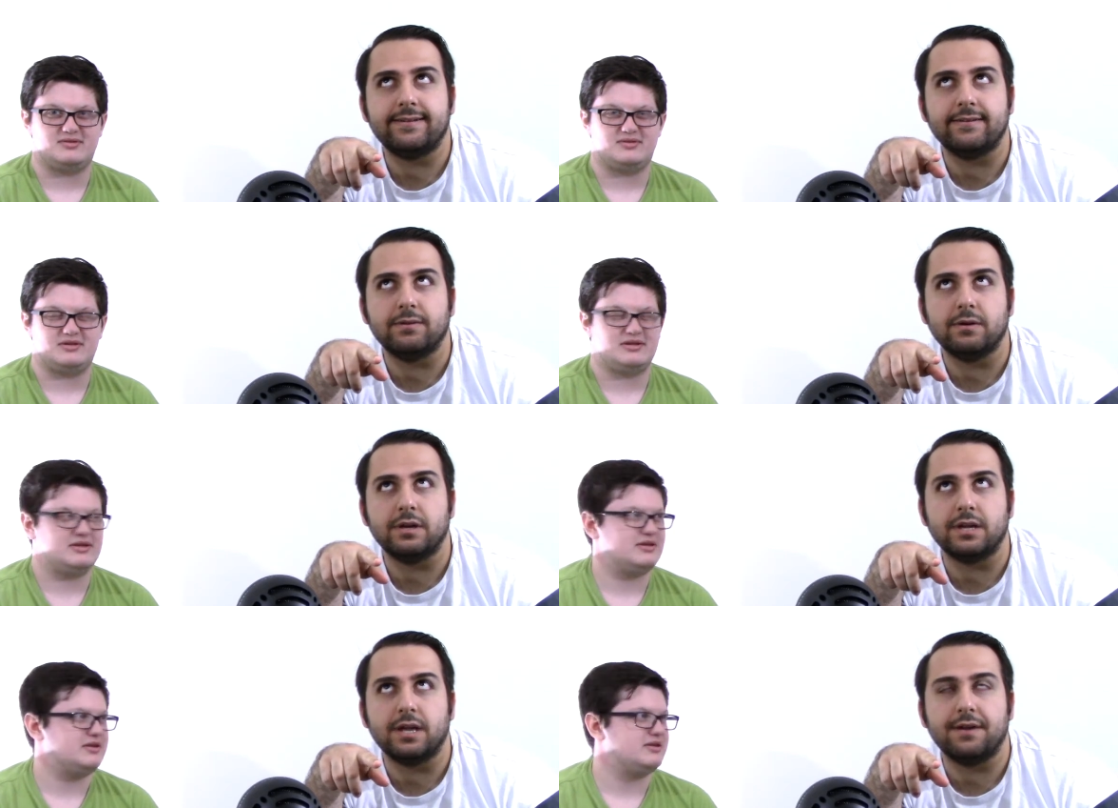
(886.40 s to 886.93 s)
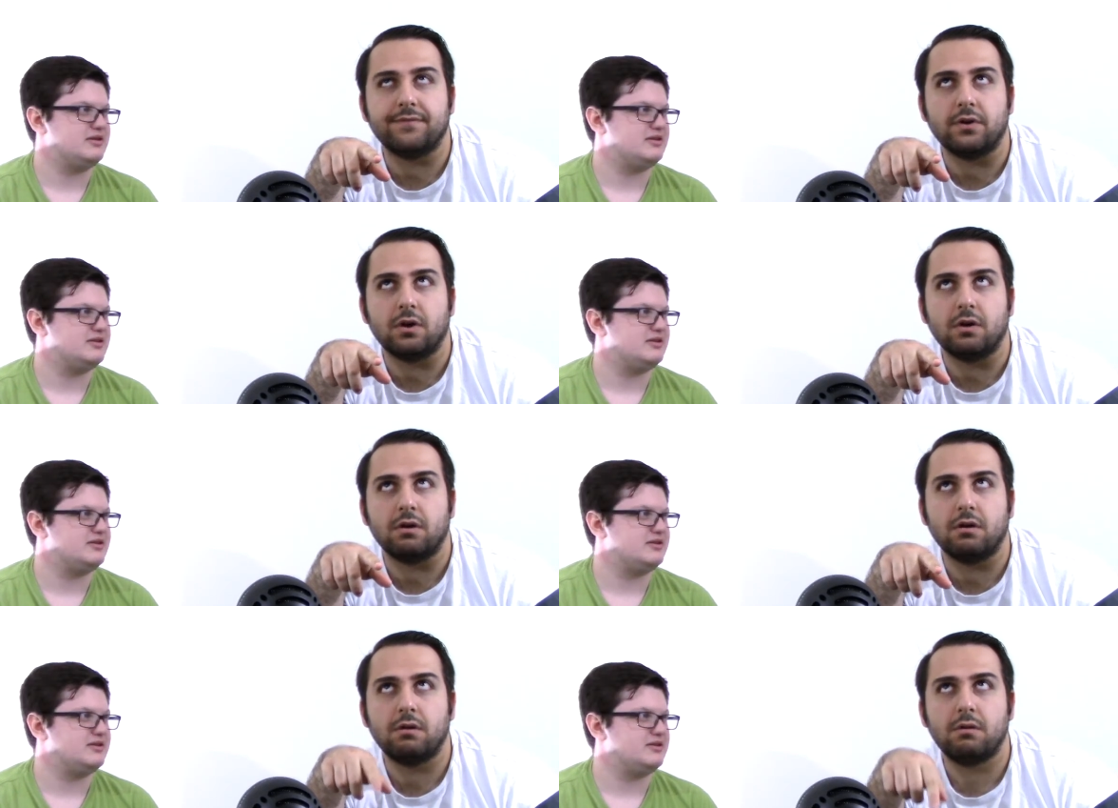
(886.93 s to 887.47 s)

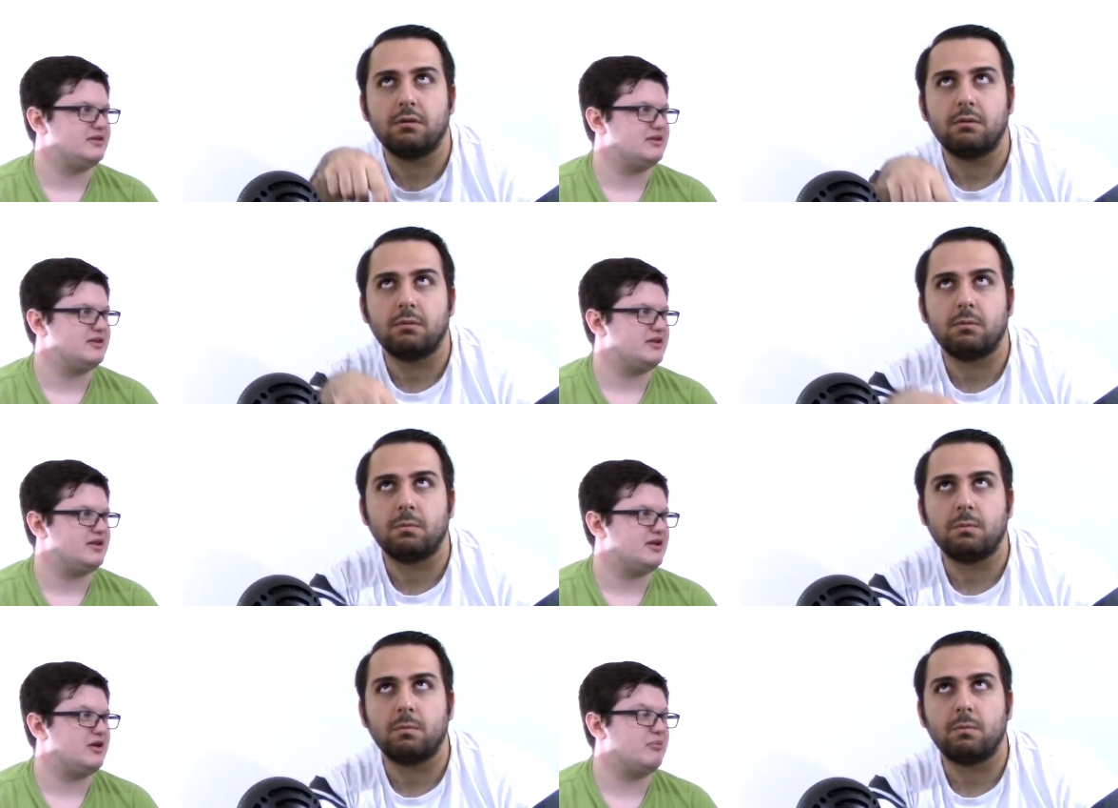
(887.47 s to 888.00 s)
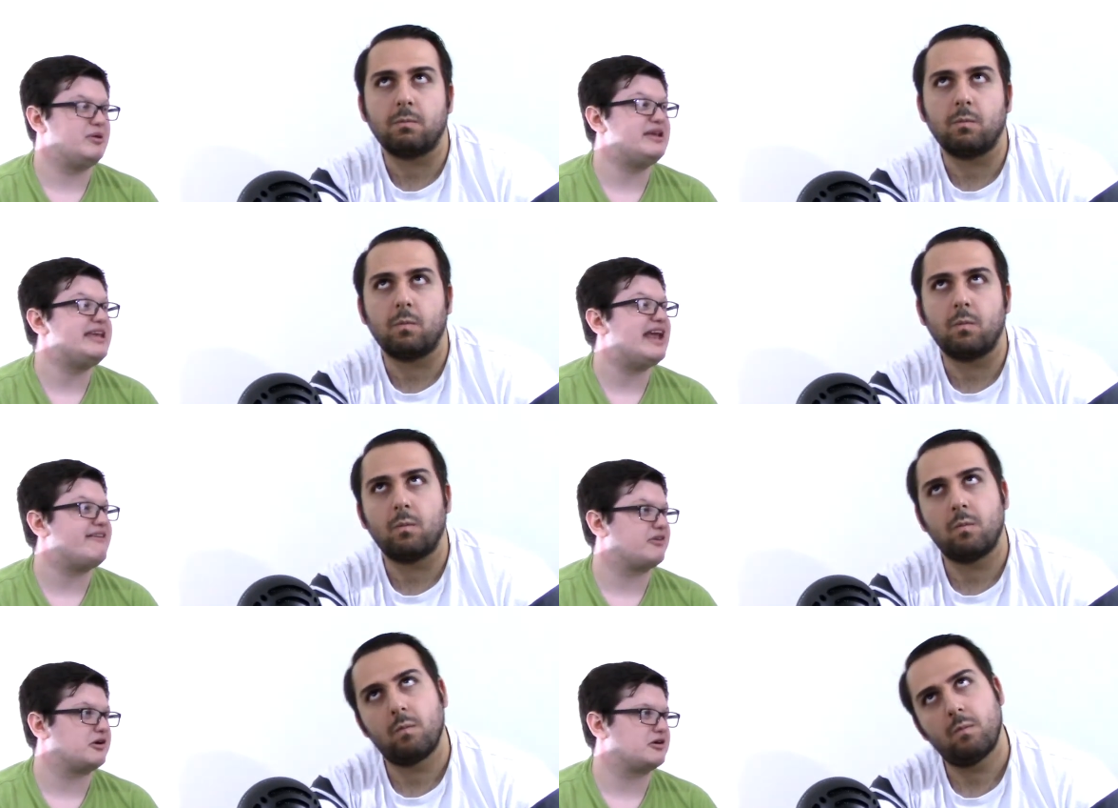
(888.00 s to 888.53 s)
Speaker 1: whenever. Oh, but
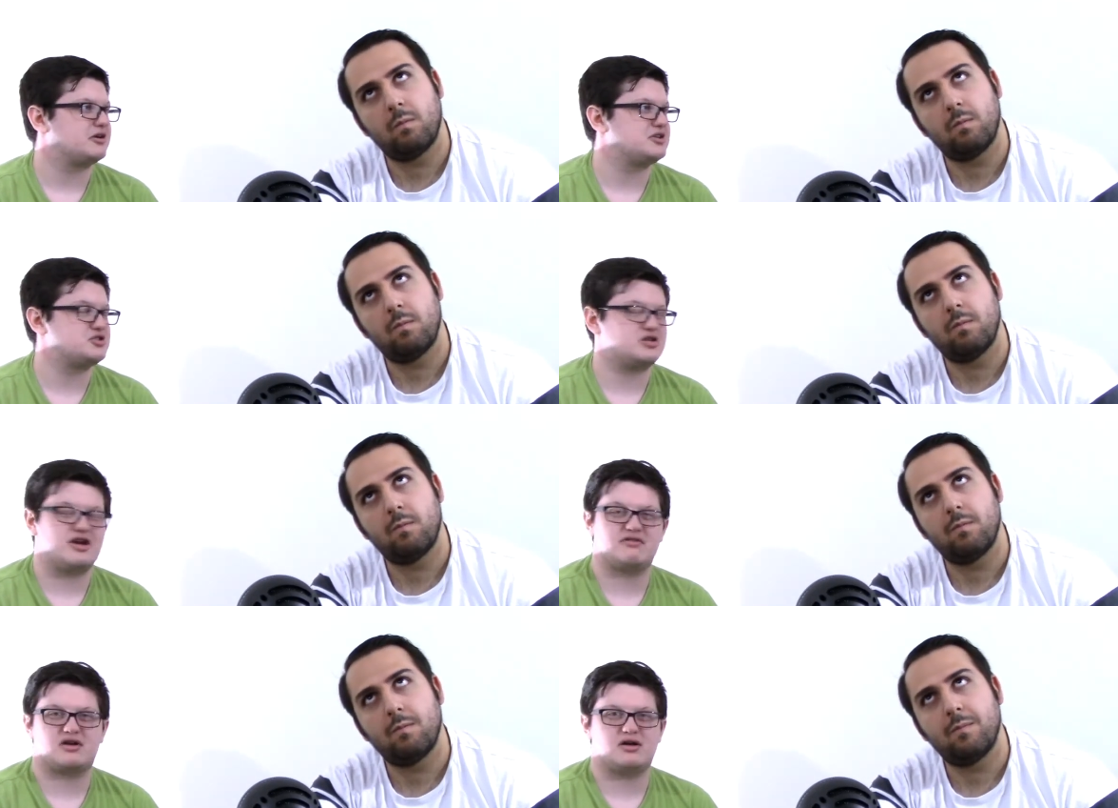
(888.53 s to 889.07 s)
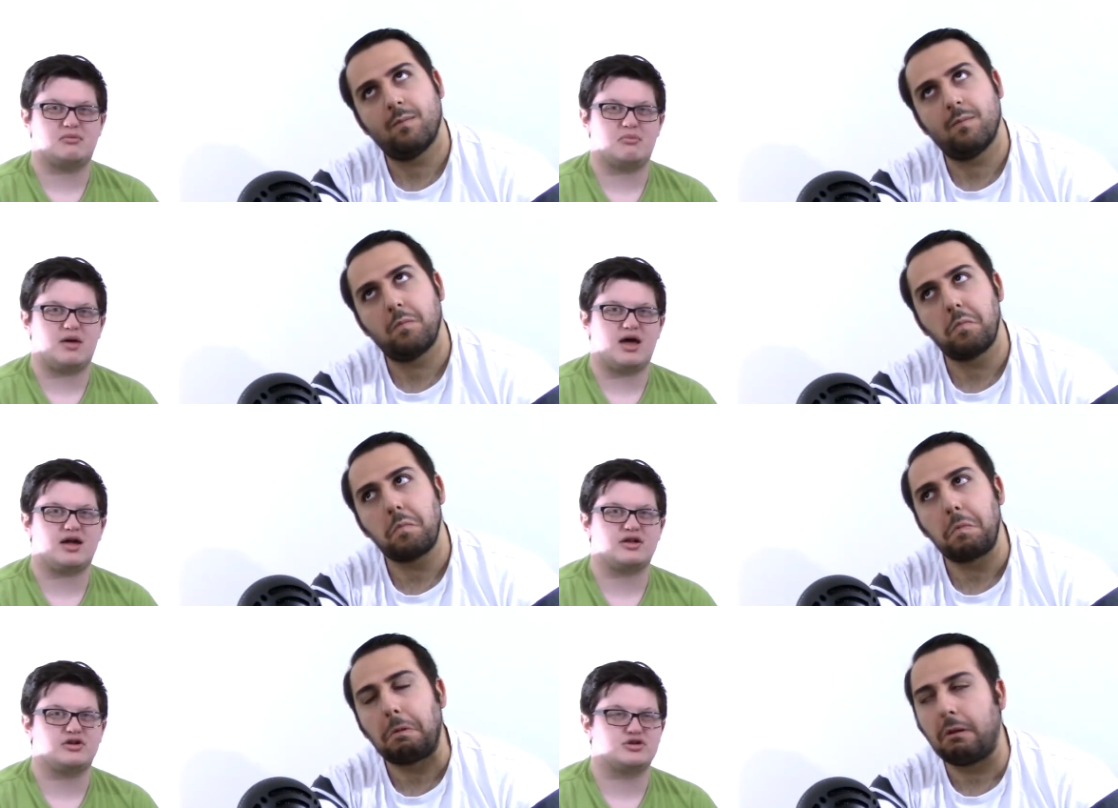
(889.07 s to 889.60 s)
never, because you're never coming
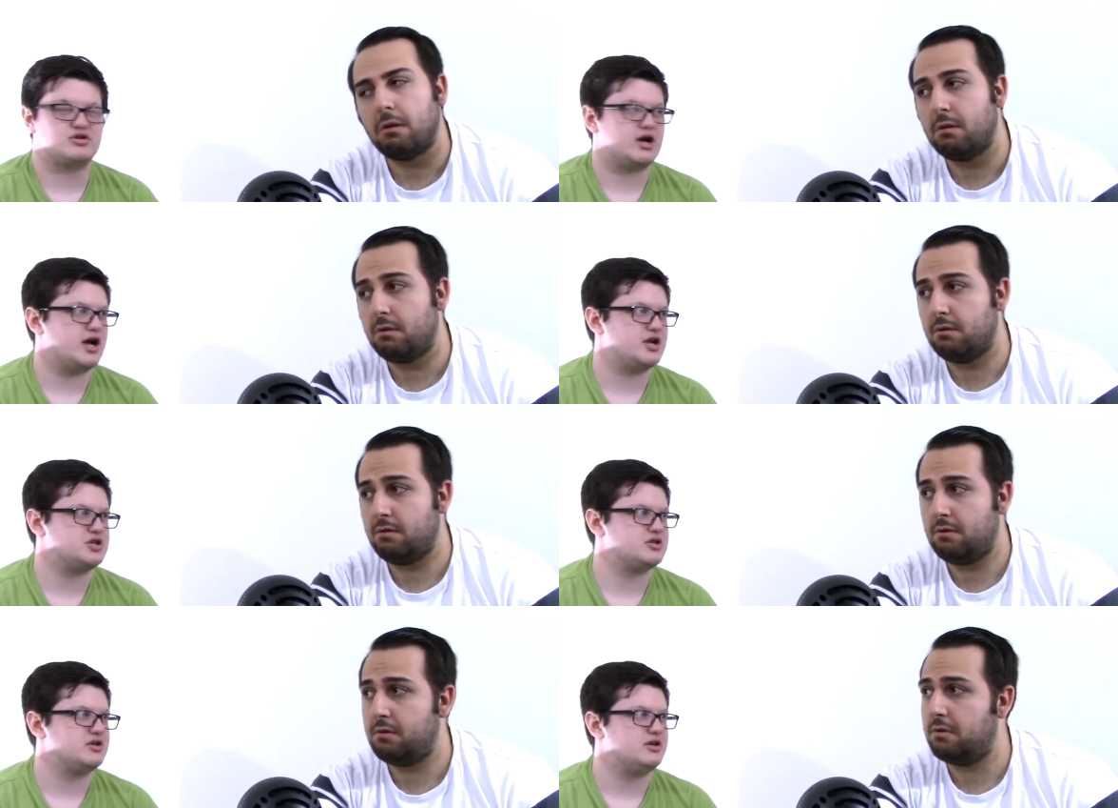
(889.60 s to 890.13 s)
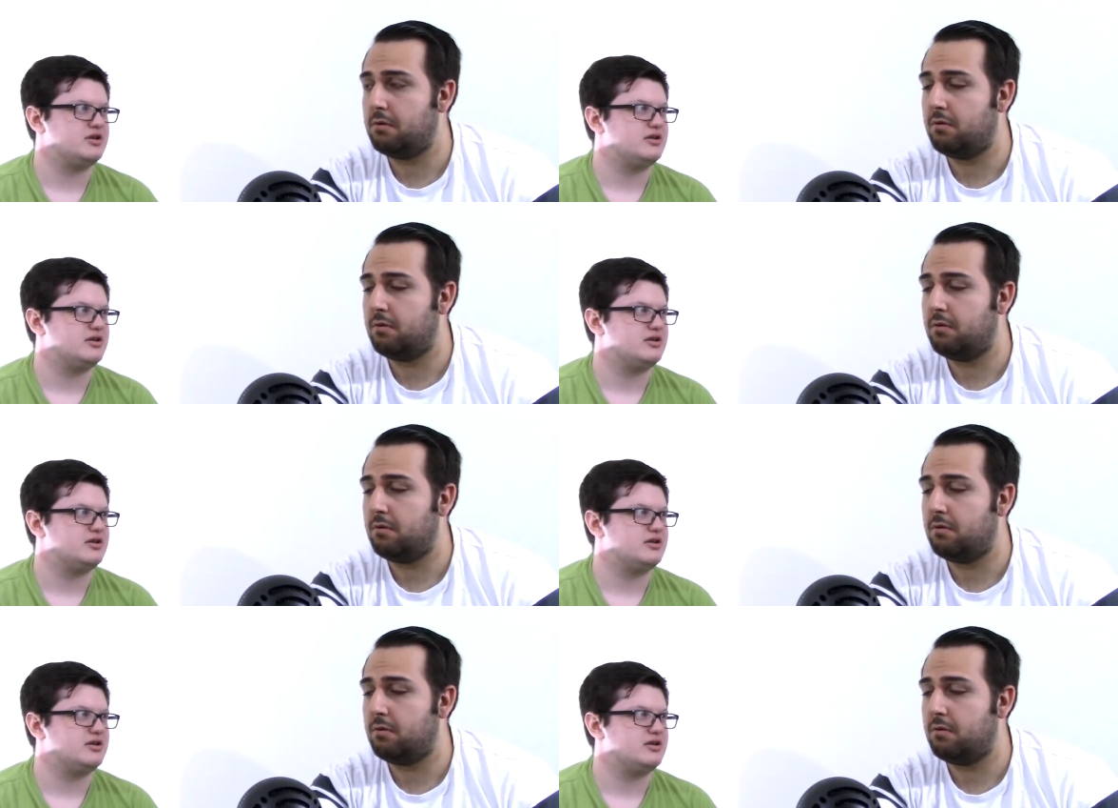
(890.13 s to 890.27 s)
back. You're trash.